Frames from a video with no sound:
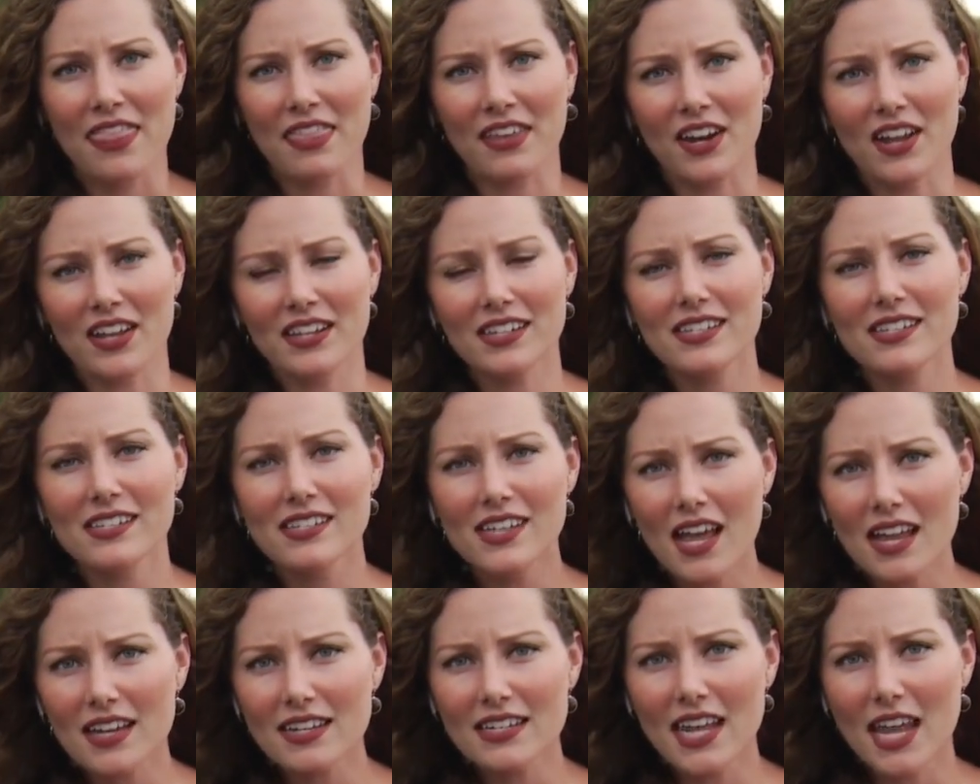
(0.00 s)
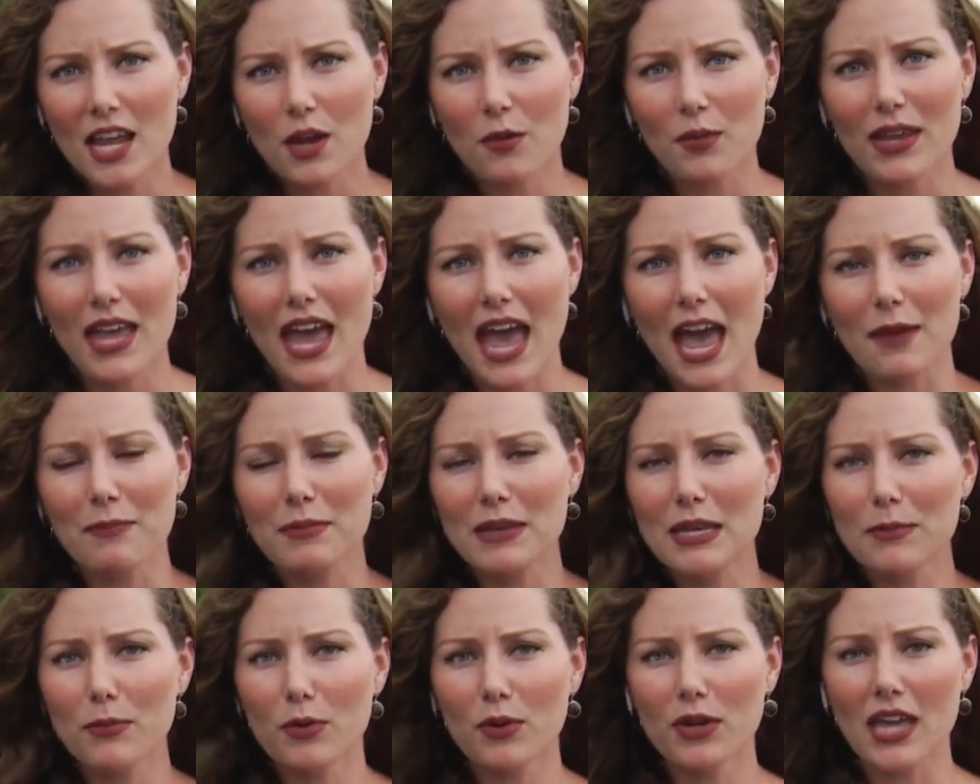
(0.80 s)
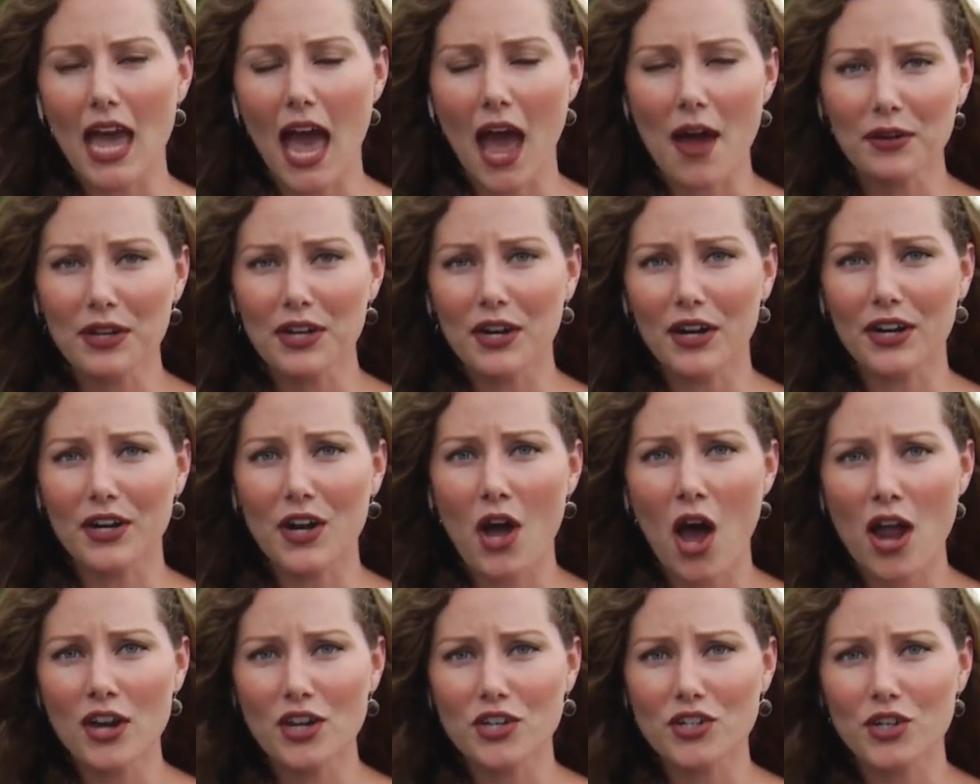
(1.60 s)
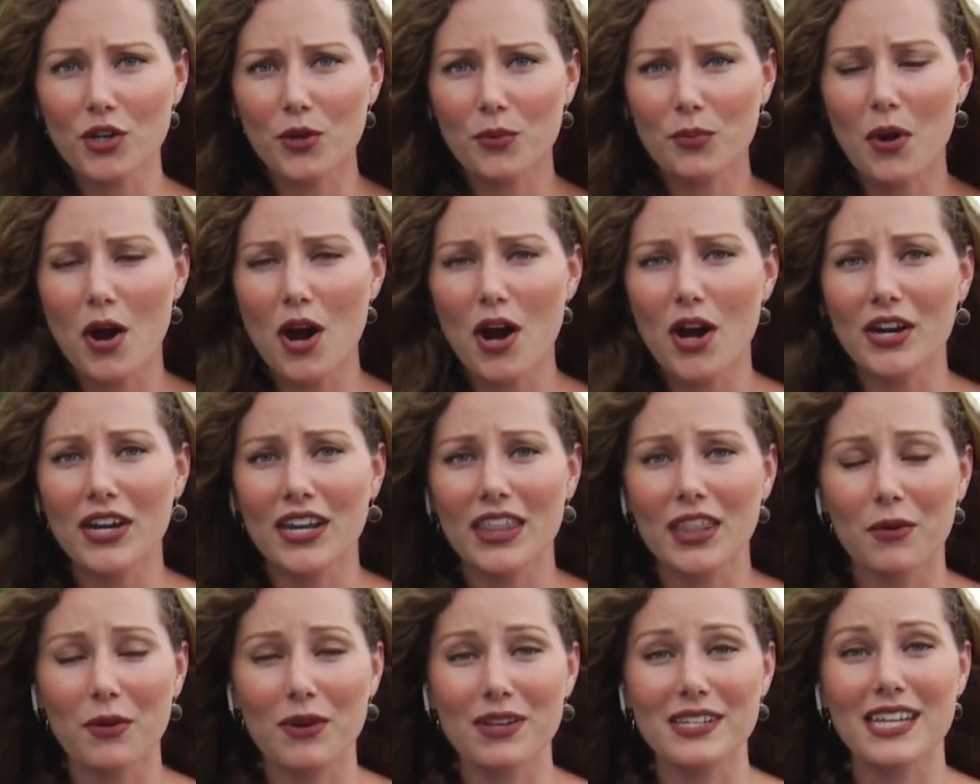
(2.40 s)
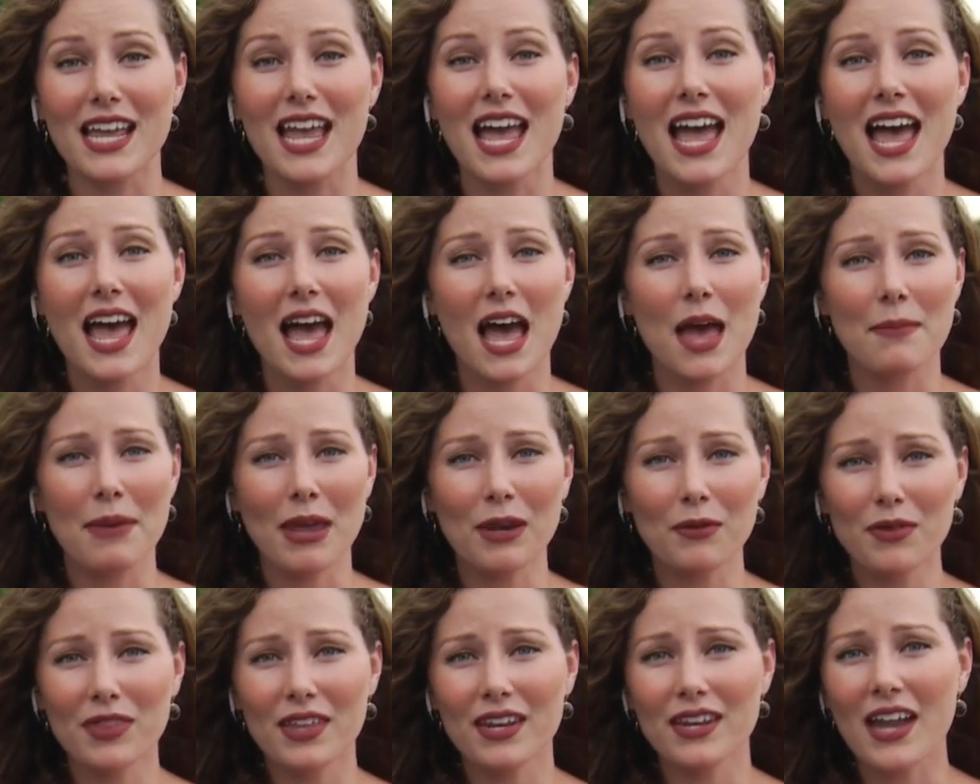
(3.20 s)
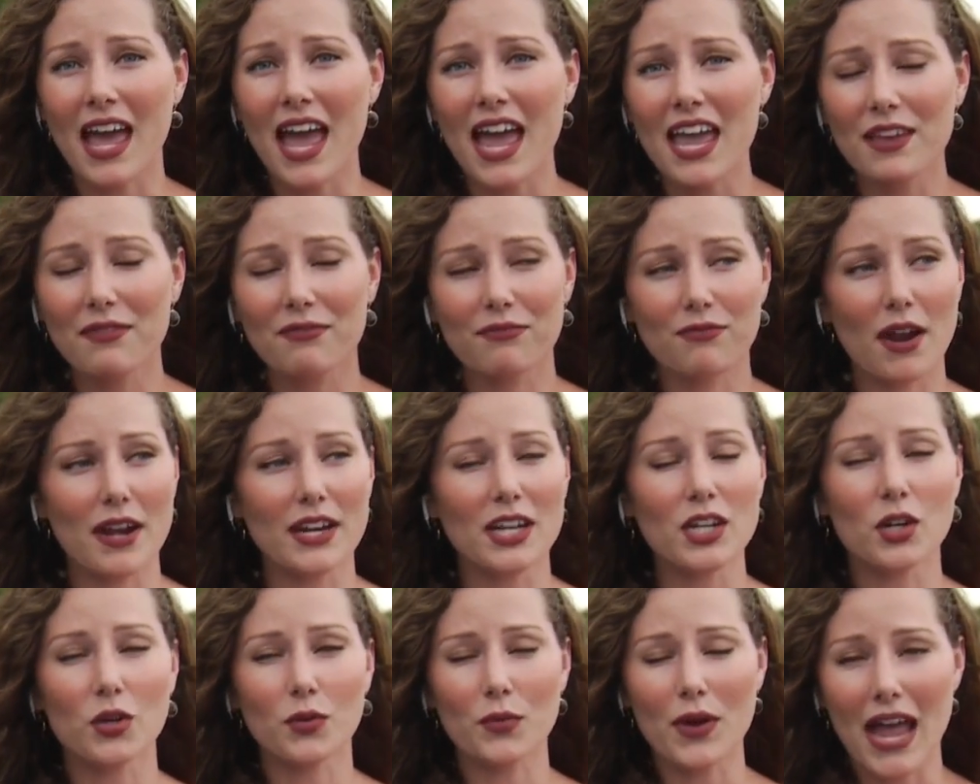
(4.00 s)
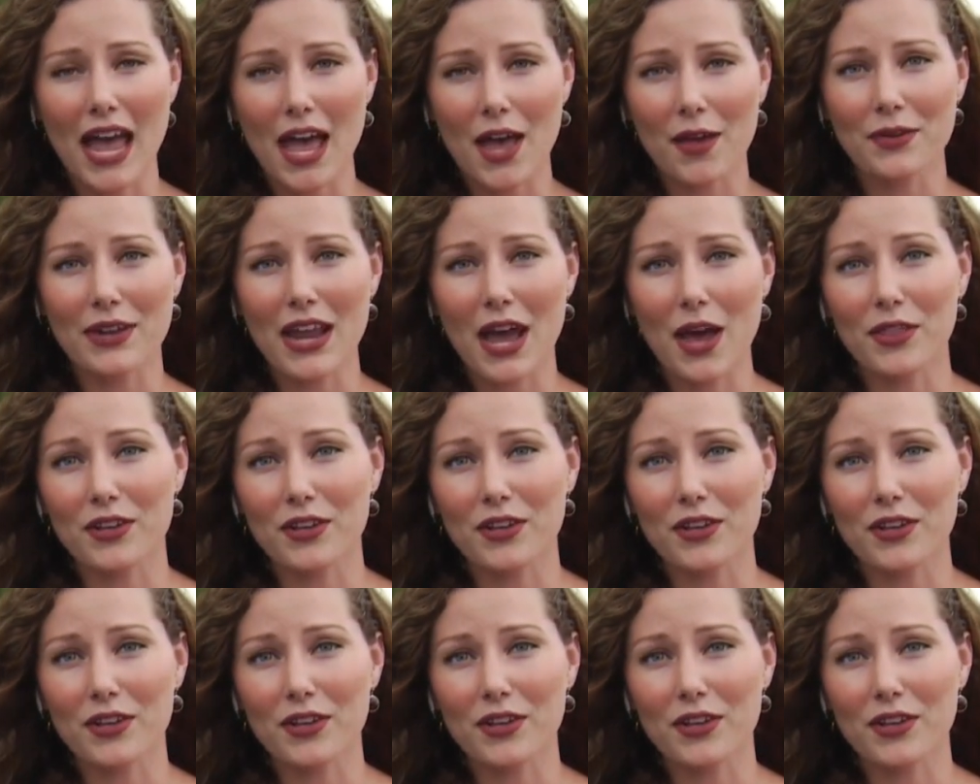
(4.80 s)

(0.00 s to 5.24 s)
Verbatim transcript: And then on Sunday, we had people out here at Cottage Hill Park, and there was a man with a knife running around.